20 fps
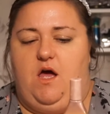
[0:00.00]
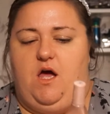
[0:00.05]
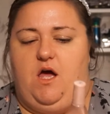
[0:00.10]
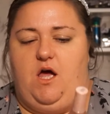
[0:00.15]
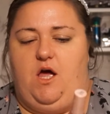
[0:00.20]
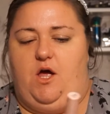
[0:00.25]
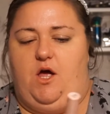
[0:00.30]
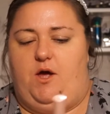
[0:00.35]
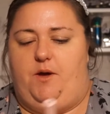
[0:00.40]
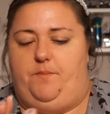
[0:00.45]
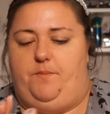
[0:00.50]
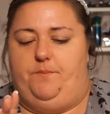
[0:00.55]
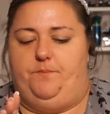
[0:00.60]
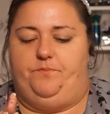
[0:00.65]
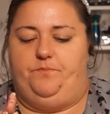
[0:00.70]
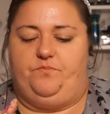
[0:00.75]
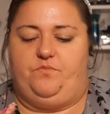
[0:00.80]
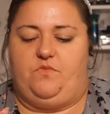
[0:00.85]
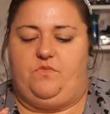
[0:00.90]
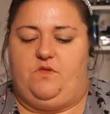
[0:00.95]

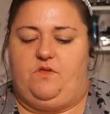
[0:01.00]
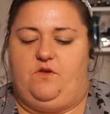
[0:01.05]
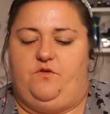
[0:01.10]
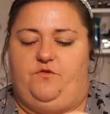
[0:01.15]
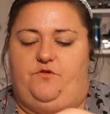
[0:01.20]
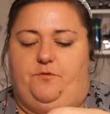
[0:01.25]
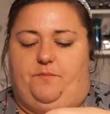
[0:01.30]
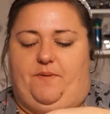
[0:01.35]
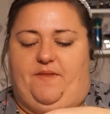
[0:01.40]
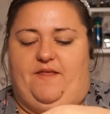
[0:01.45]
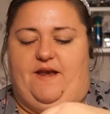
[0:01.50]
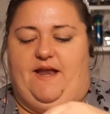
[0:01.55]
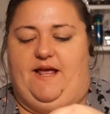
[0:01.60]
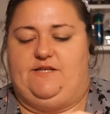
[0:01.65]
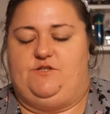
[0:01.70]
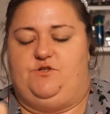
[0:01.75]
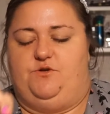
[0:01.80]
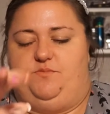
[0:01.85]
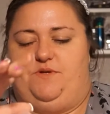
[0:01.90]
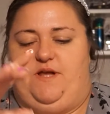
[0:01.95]
So by the
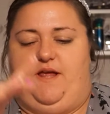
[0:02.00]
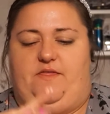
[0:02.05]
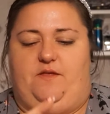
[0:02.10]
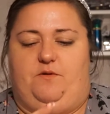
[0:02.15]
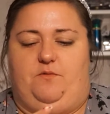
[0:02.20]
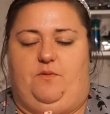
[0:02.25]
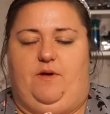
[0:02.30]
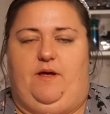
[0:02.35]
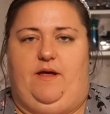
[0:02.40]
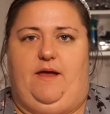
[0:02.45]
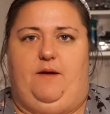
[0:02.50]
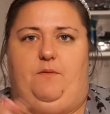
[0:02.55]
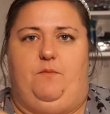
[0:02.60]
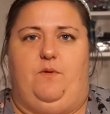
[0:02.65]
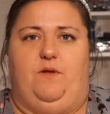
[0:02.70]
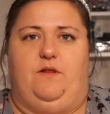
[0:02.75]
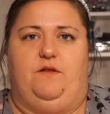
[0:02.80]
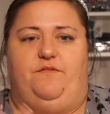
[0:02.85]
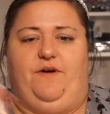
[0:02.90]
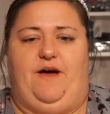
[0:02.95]
next update it
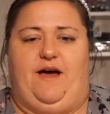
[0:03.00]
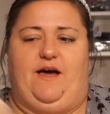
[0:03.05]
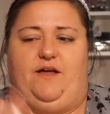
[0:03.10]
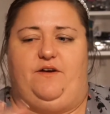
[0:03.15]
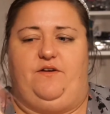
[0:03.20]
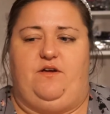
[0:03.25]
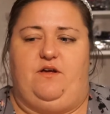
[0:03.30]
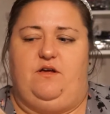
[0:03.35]
will have had